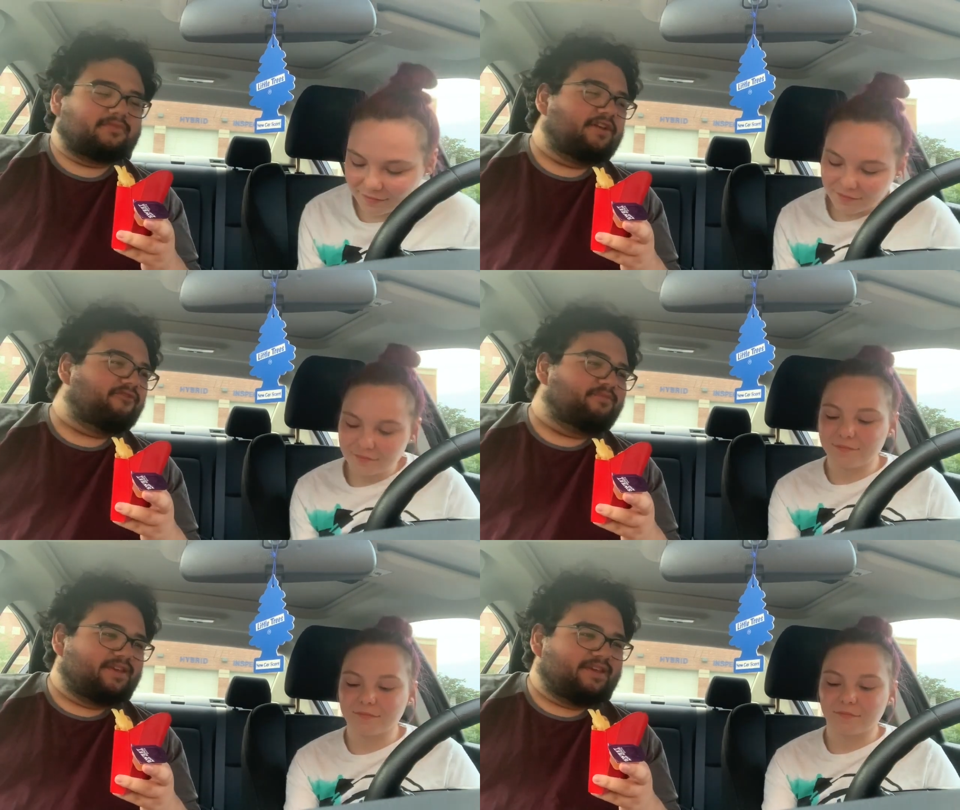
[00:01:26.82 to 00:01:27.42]
Speaker 1: if
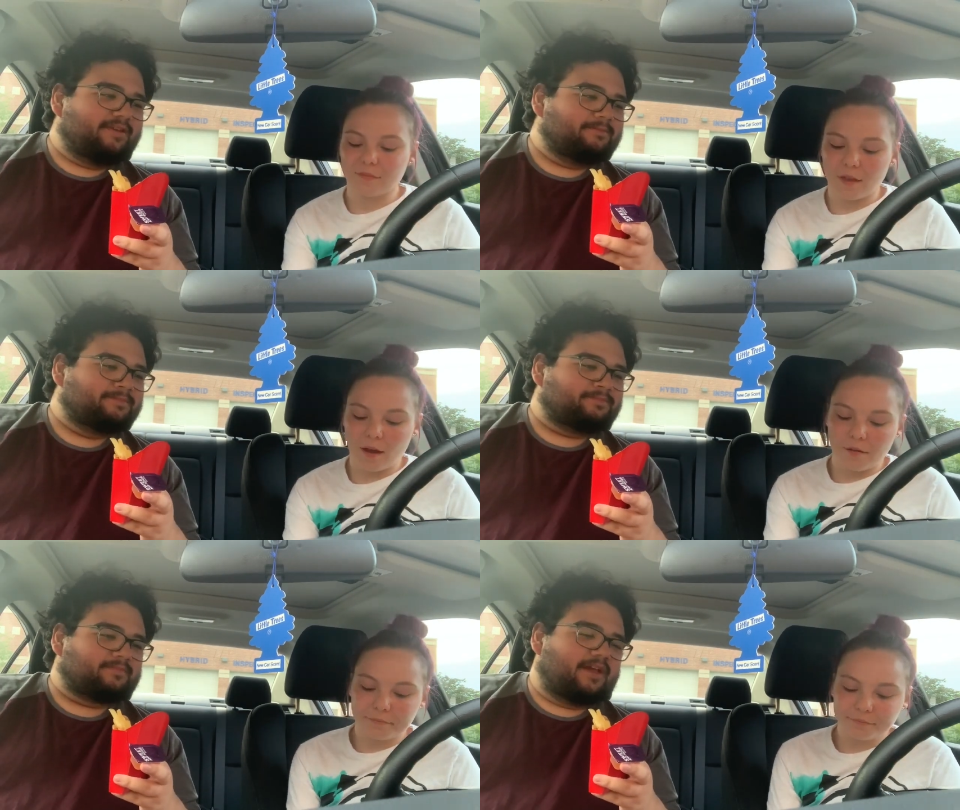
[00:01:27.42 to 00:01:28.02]
me
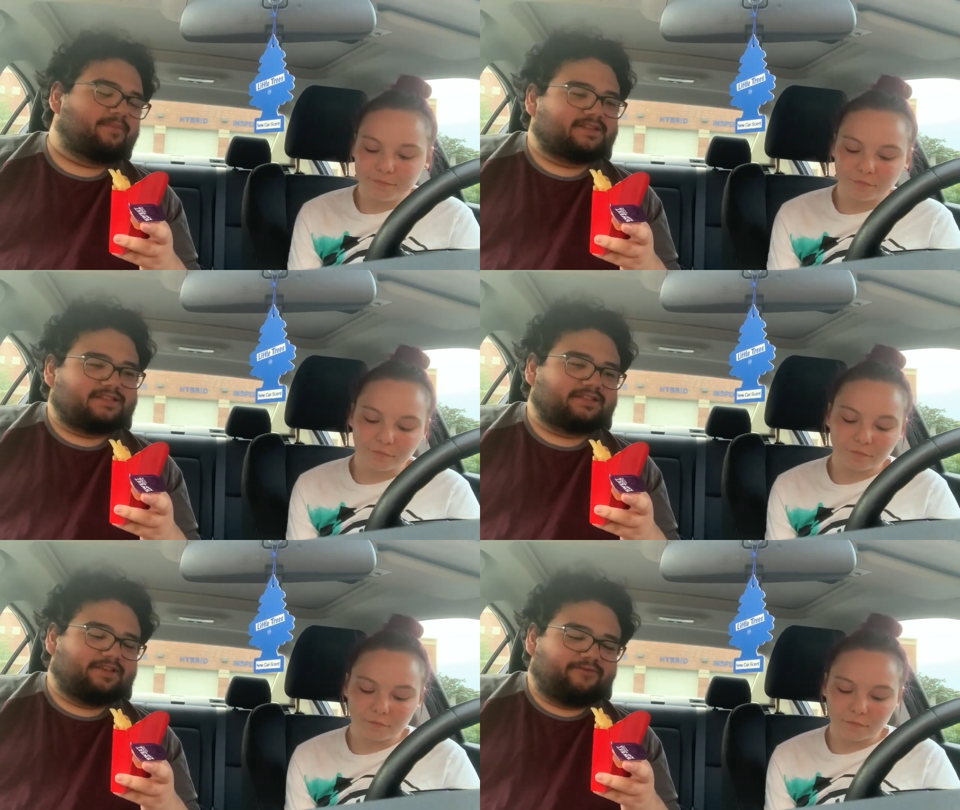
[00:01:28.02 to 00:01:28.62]
and my
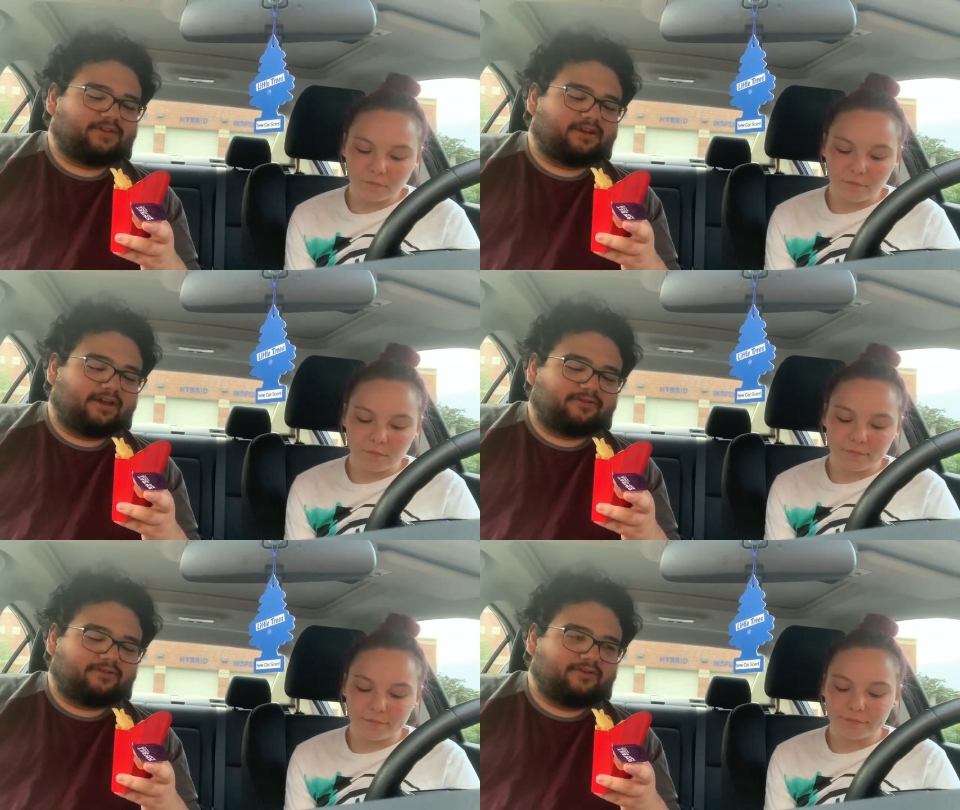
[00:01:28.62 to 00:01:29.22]
significant
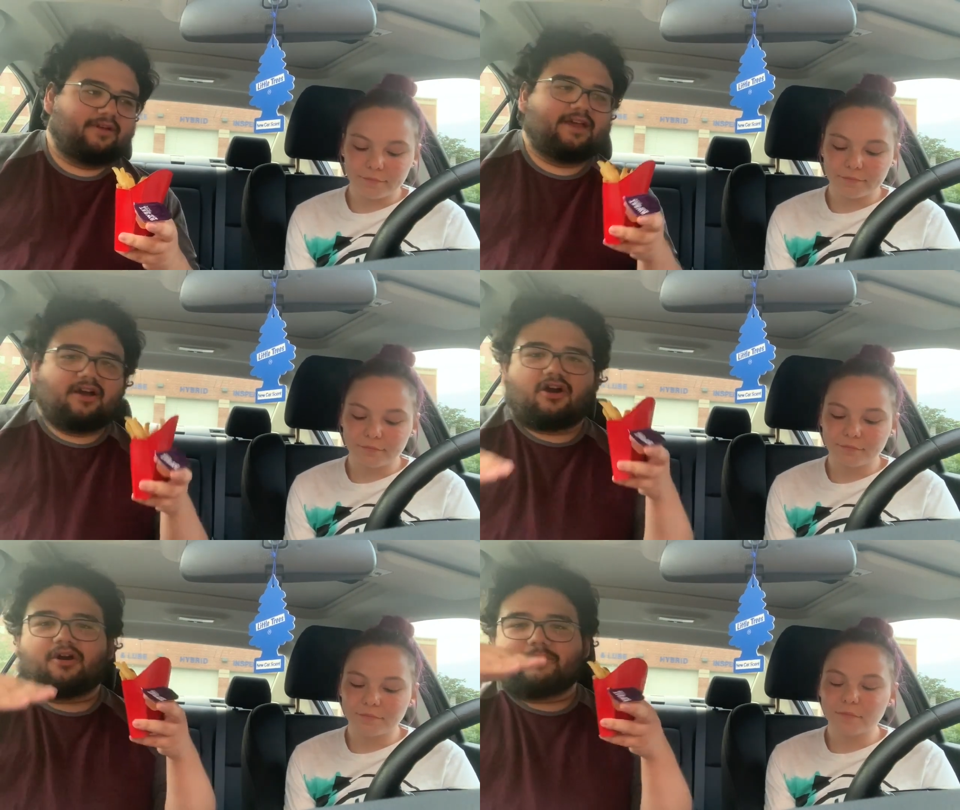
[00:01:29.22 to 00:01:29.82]
other
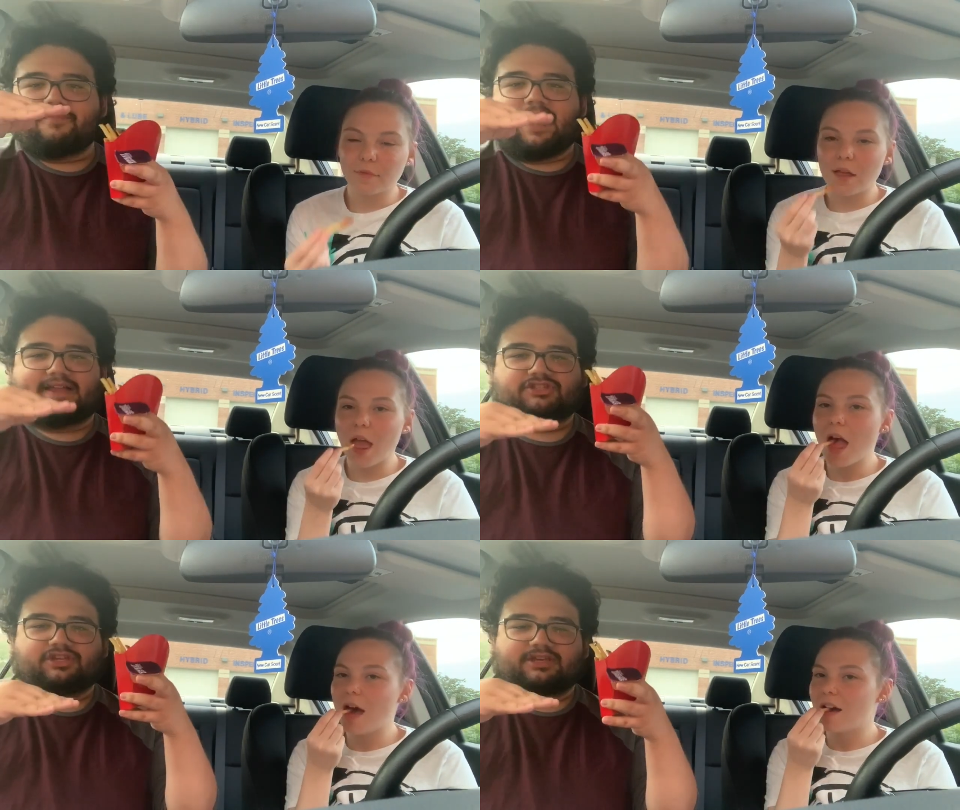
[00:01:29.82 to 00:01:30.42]
are
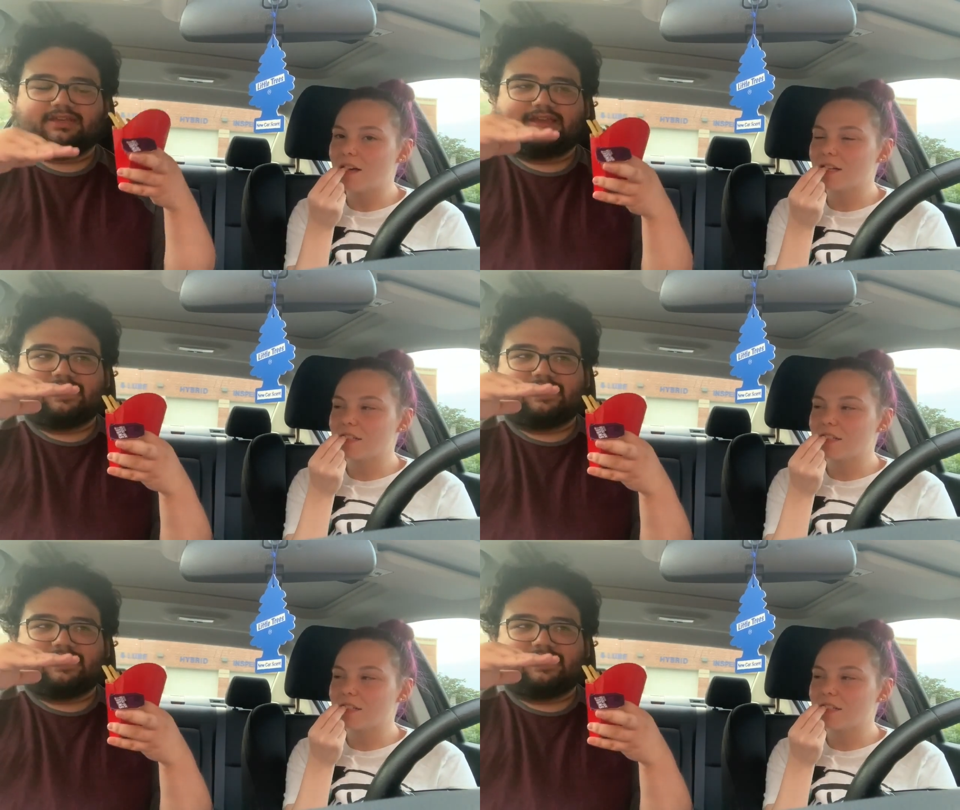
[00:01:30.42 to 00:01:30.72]
matching